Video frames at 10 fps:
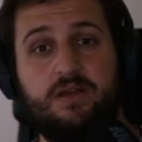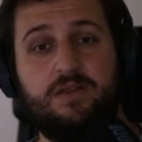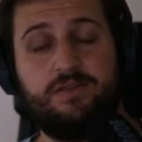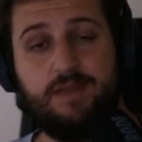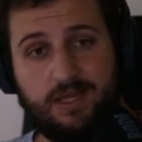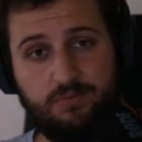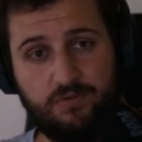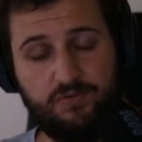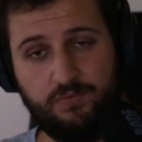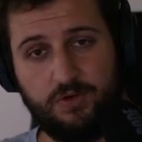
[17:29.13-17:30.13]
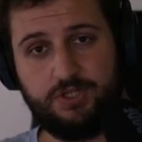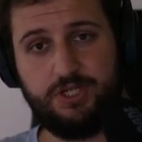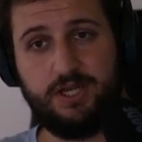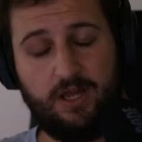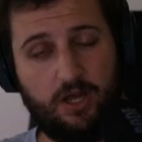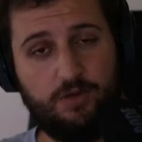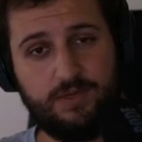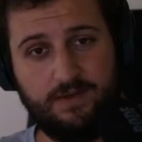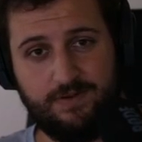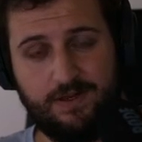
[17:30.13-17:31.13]
Thank you all for watching, and I hope
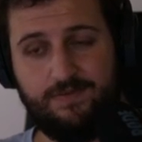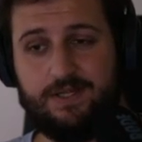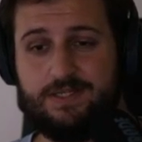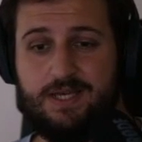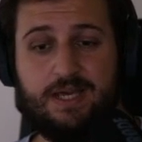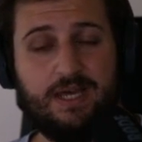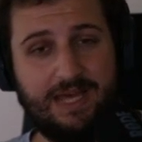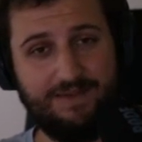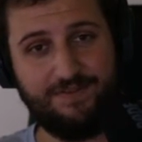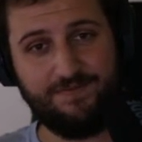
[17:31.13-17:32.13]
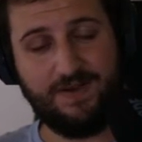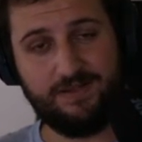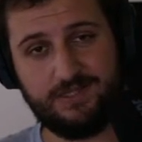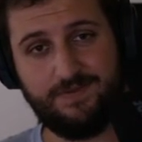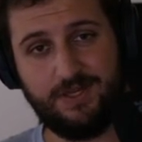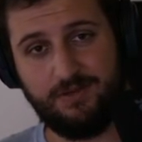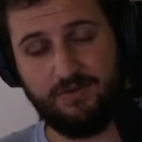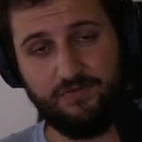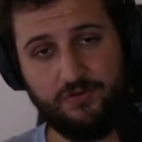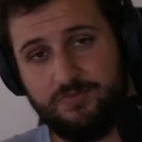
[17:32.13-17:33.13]
you have a lovely day. If you found this video
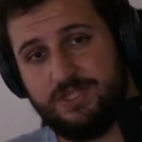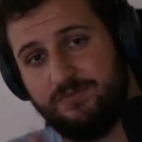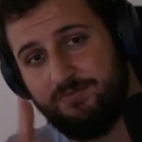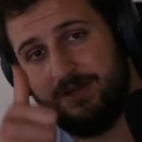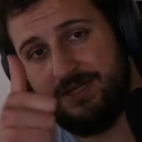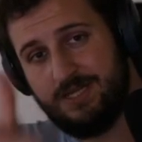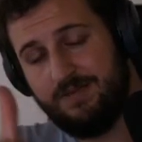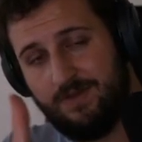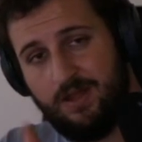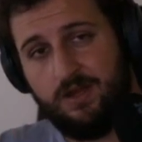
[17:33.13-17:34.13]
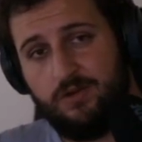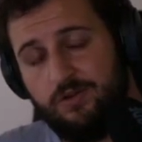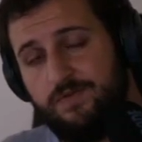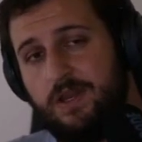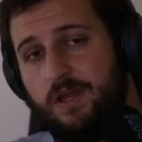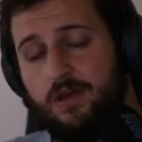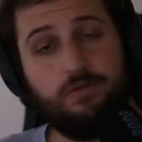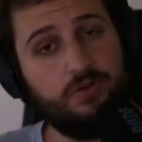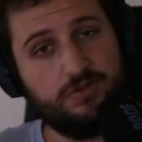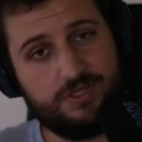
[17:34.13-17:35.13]
informative, please leave a like on the video.
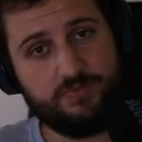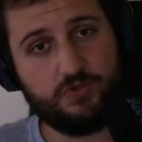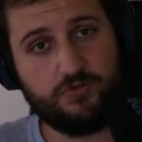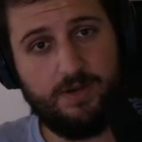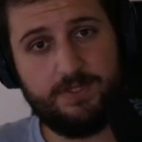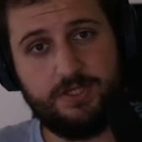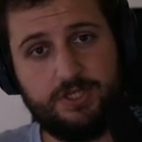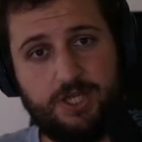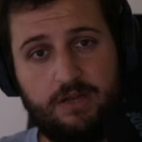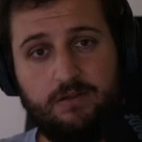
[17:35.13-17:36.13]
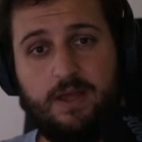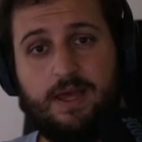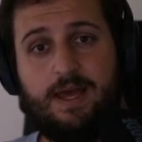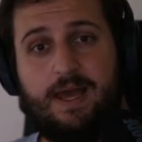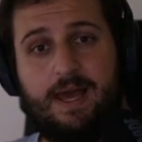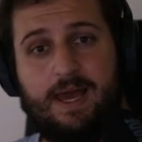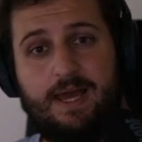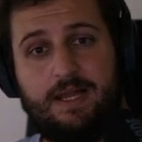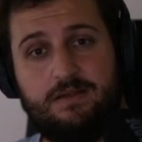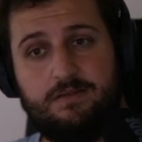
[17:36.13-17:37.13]
You can subscribe to the channel.
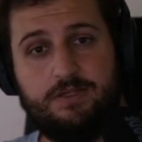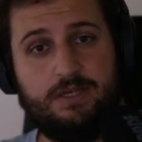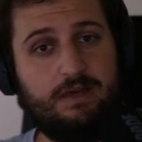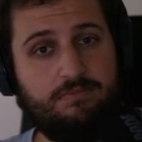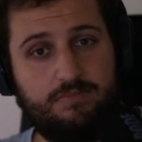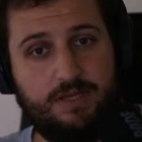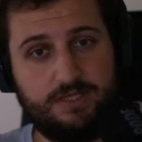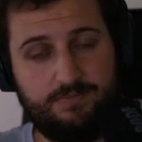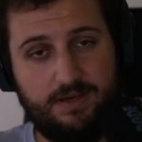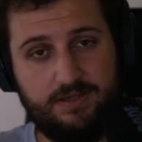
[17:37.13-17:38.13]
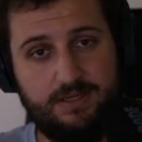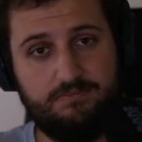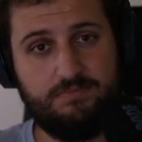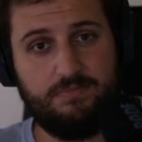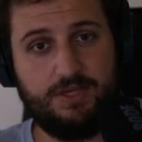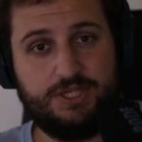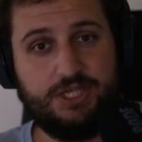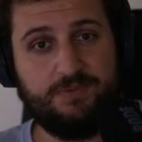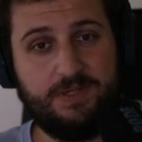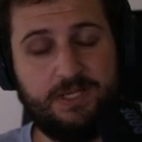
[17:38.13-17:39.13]
And yeah, that's about it. I'll see
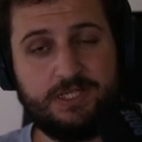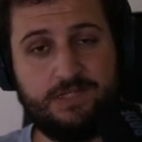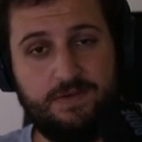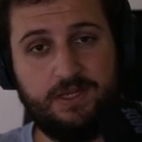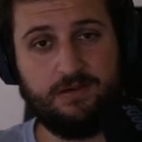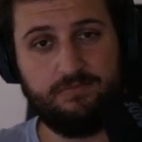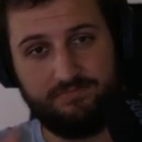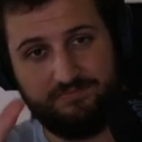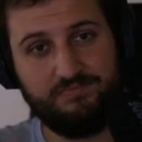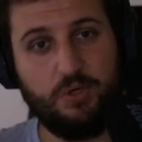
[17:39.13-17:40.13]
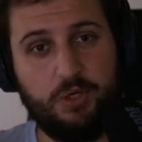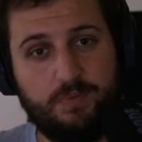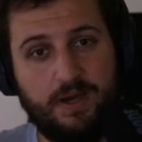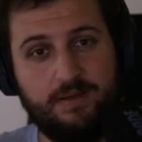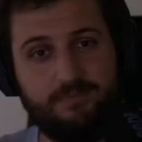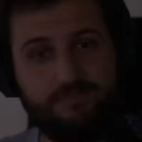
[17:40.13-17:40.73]
you in the next video. Goodbye.